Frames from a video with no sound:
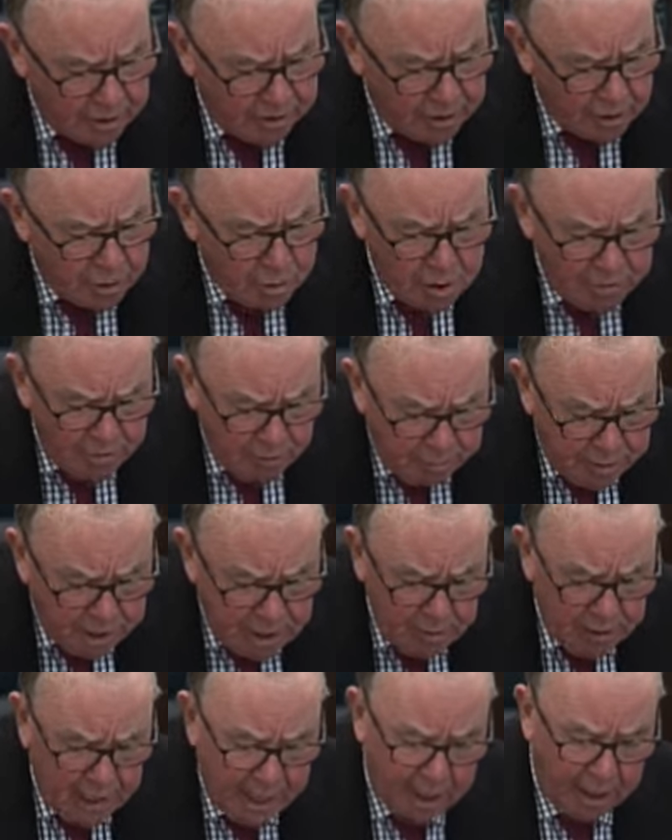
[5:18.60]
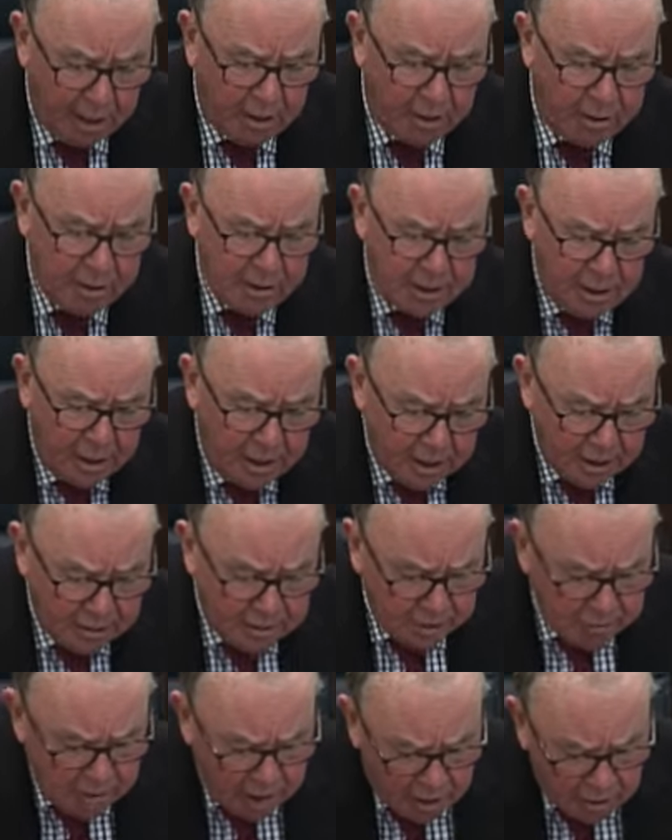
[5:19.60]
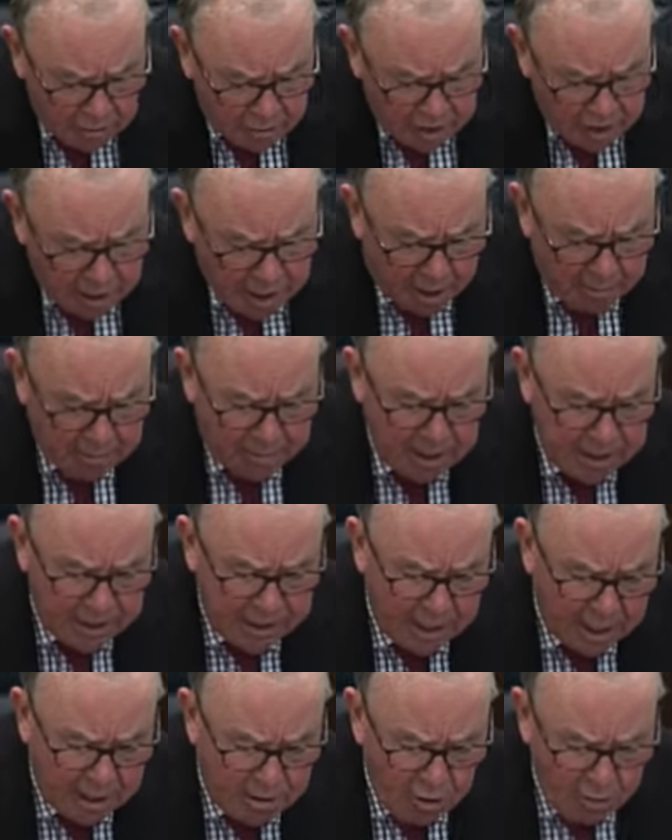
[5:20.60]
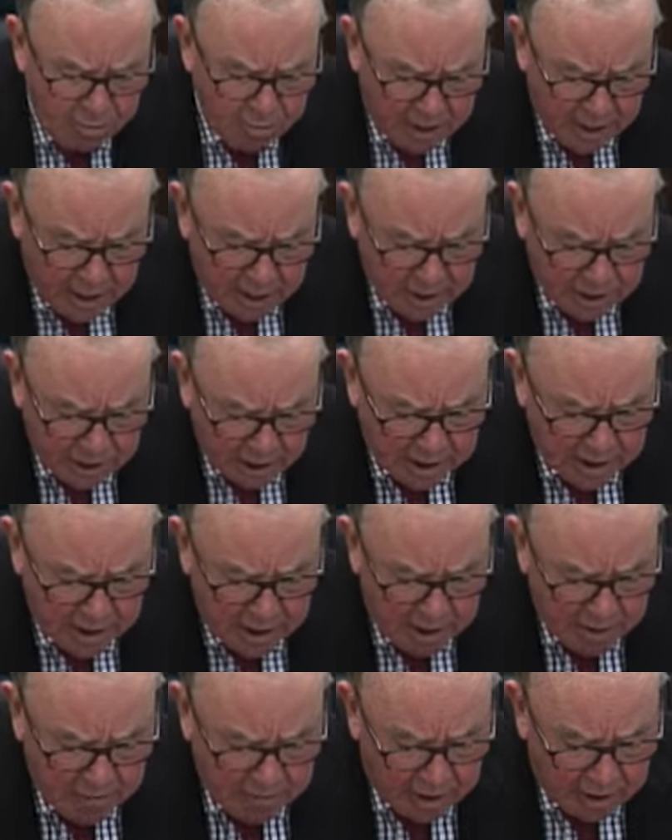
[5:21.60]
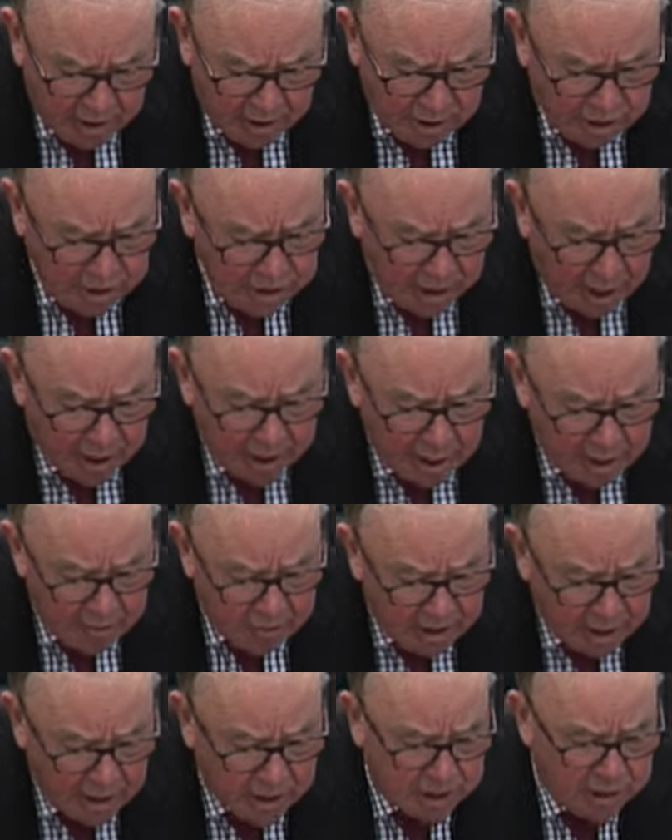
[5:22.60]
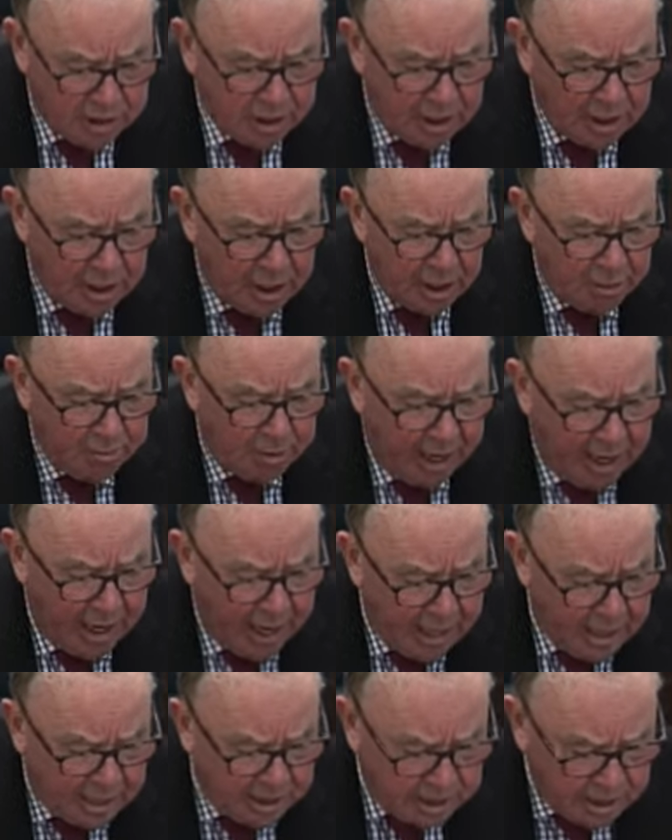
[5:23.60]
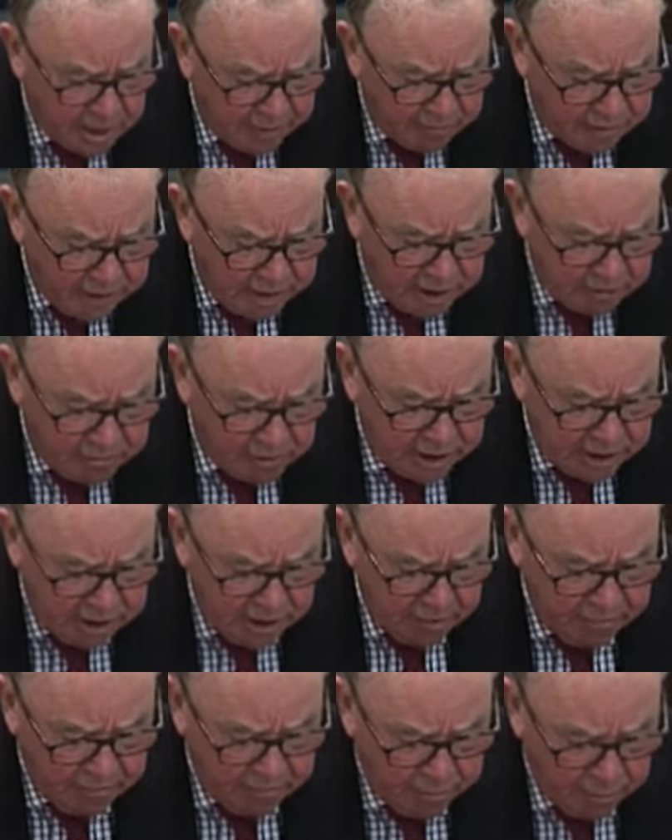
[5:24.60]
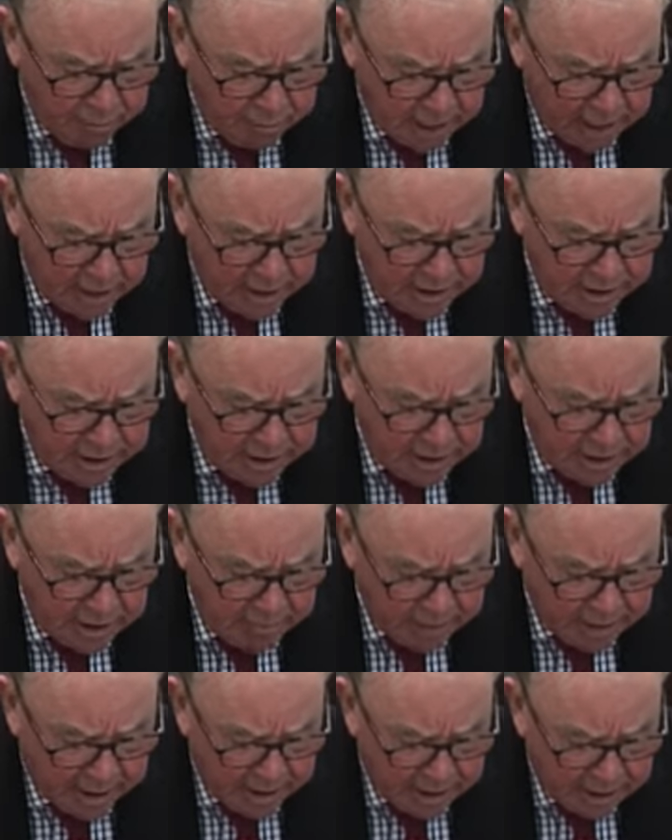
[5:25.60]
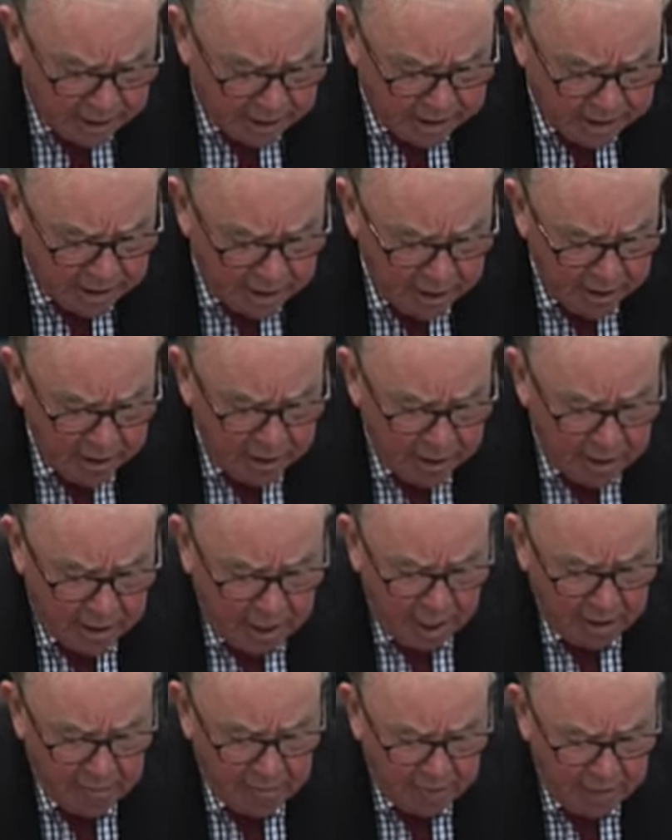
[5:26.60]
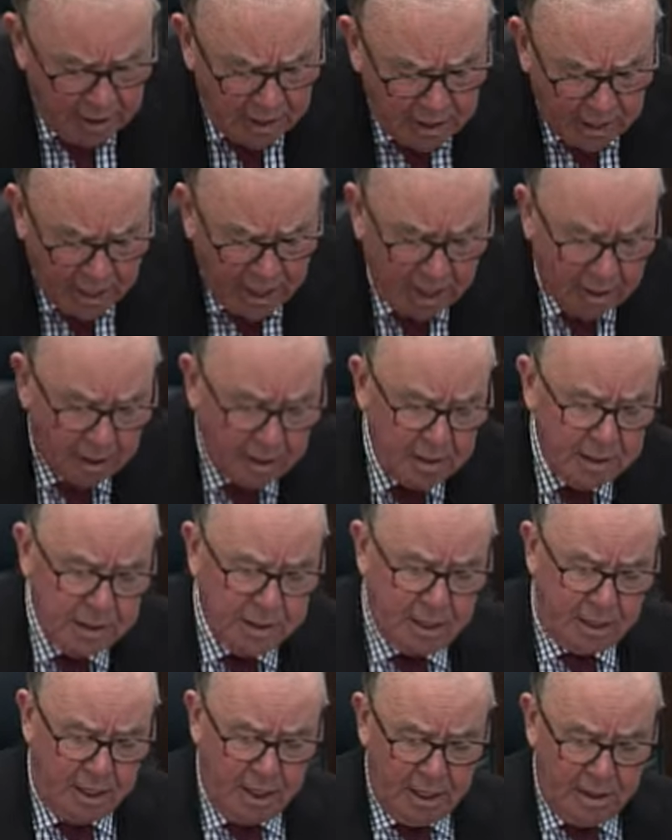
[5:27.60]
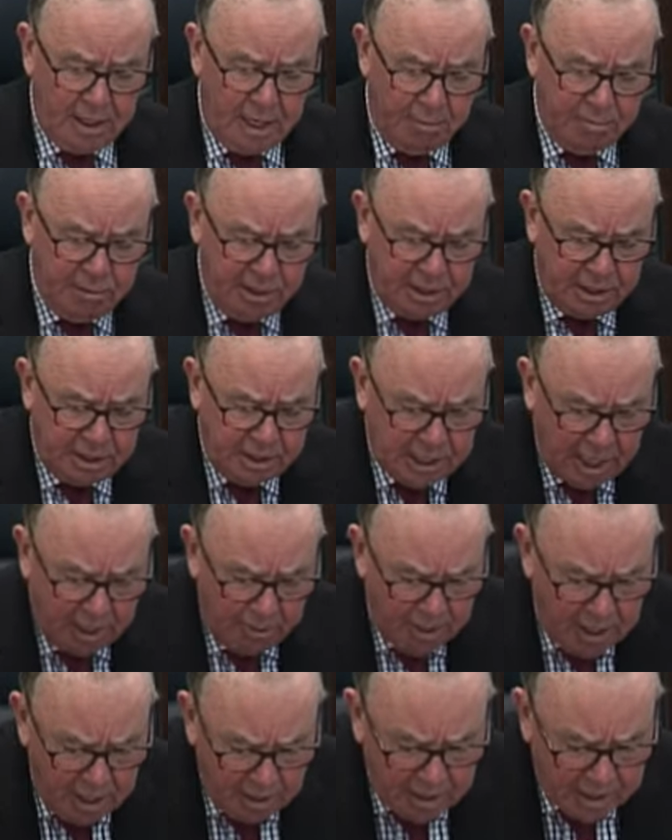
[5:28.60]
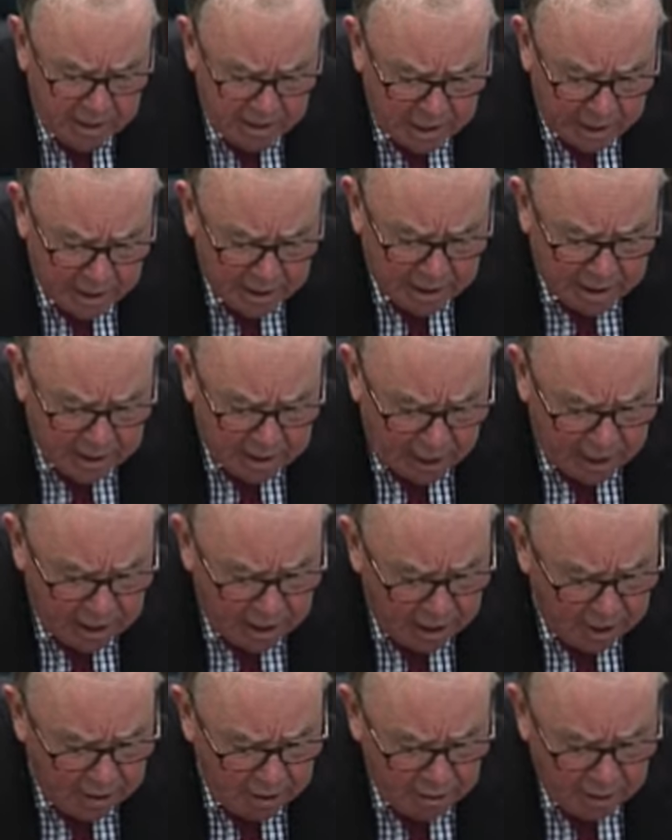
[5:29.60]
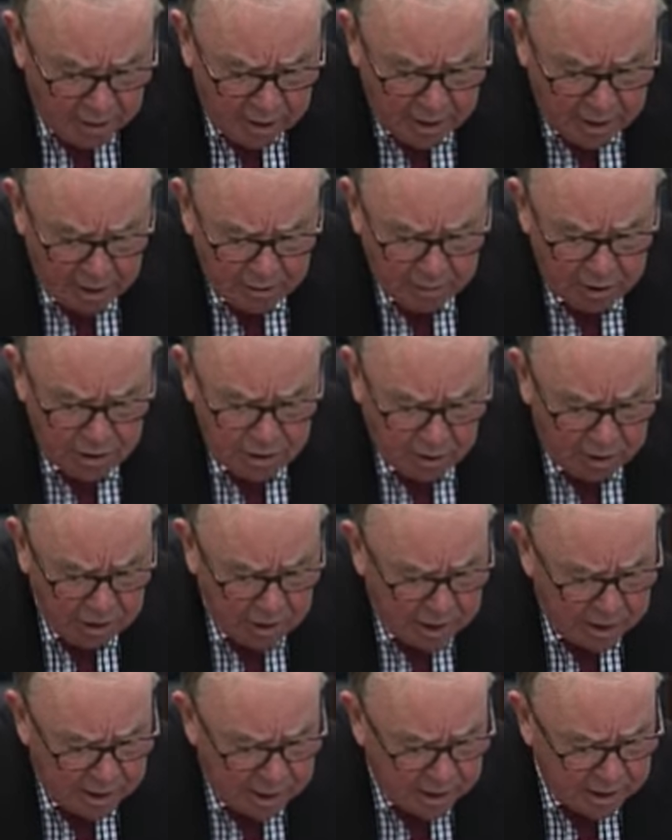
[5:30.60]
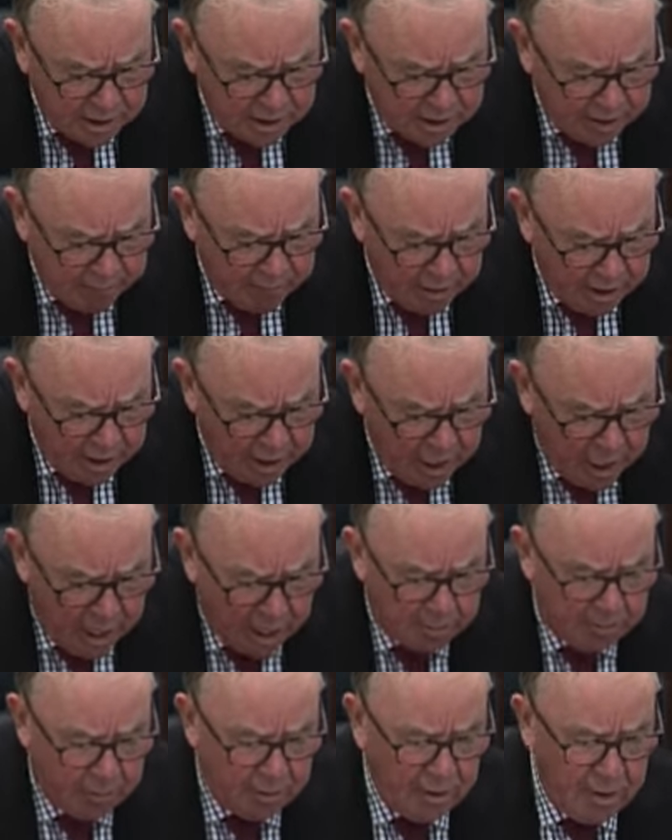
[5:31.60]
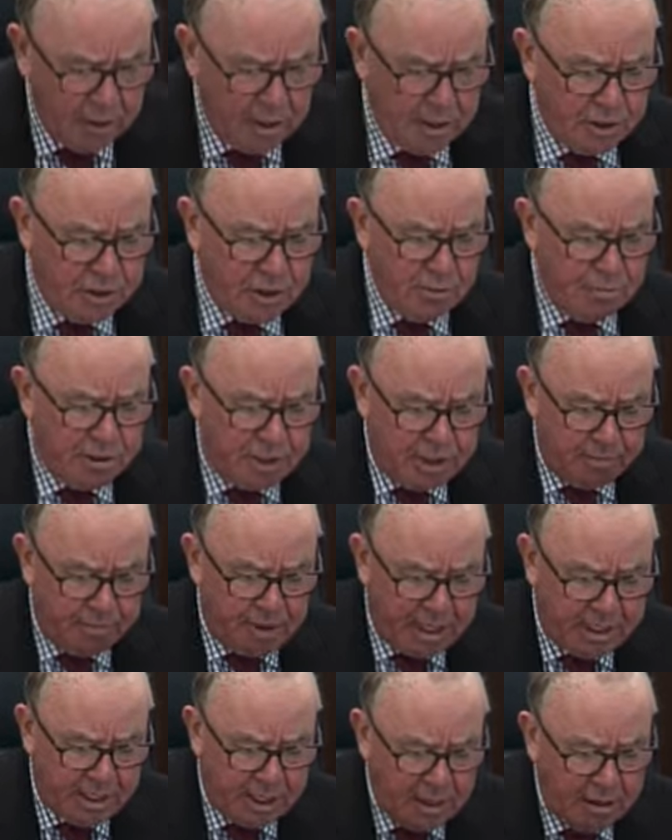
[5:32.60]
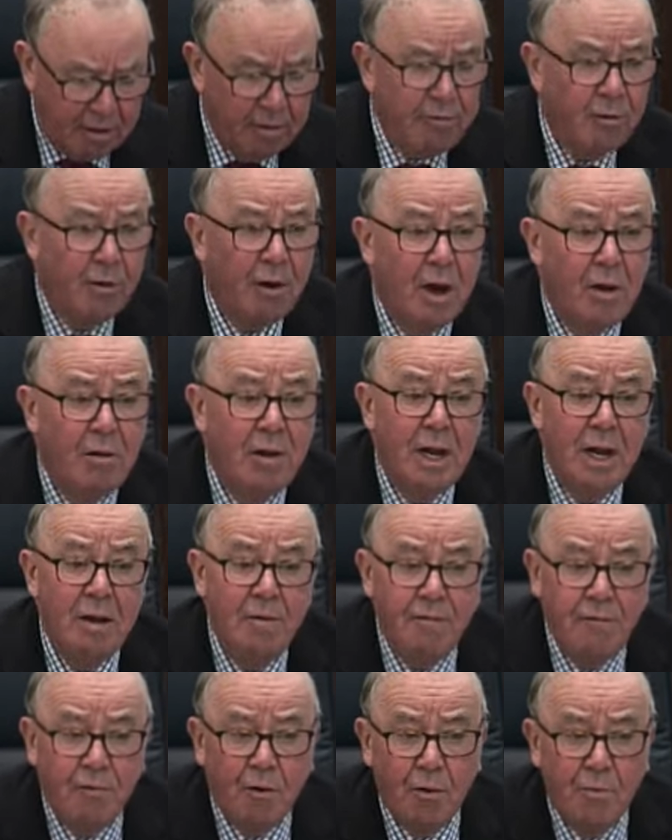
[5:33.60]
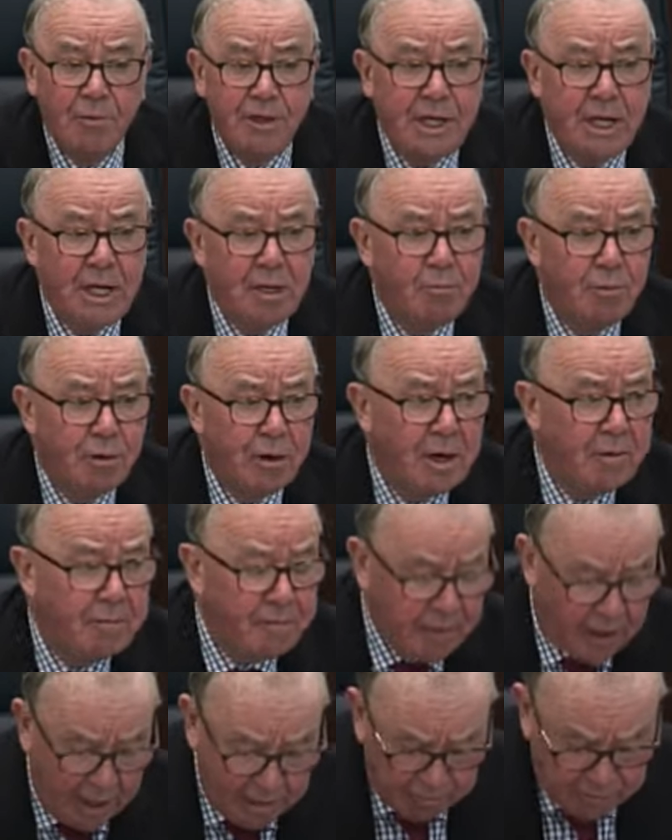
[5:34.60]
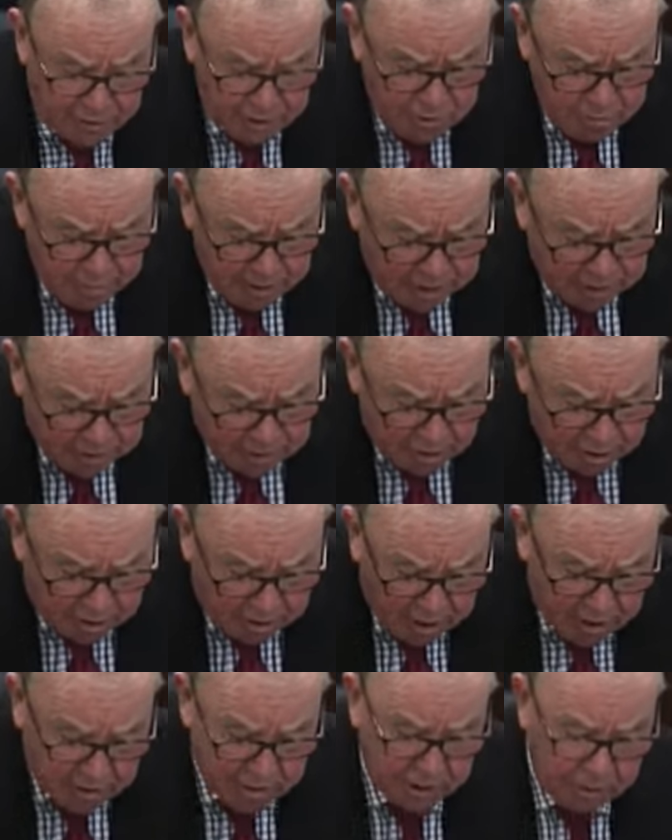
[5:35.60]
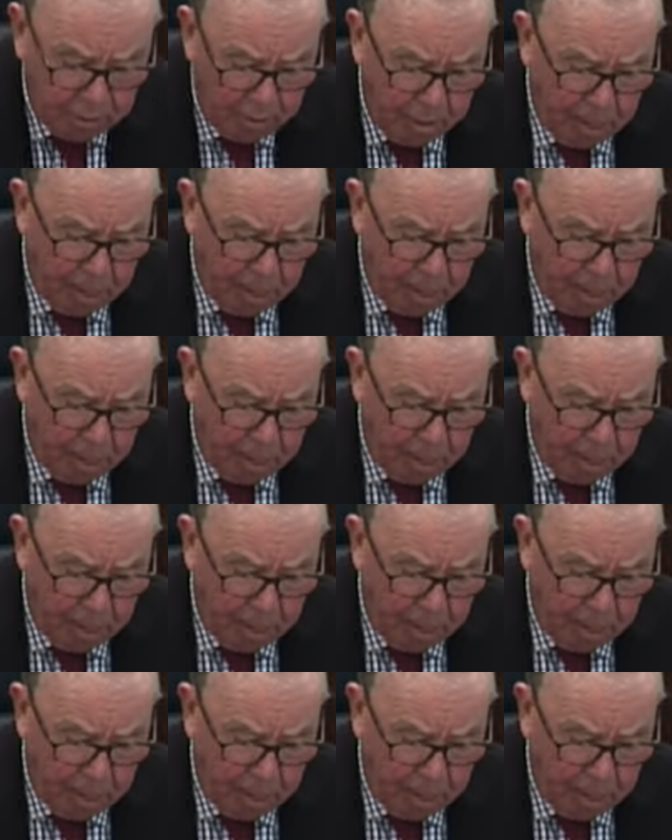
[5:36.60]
The Court of Appeal held that the holding companies had not been unjustly enriched by any services received from Benedetti, and further held that Mr. Sawiris and Silo were jointly and severally liable to Mr. Betty for only €14.52 million.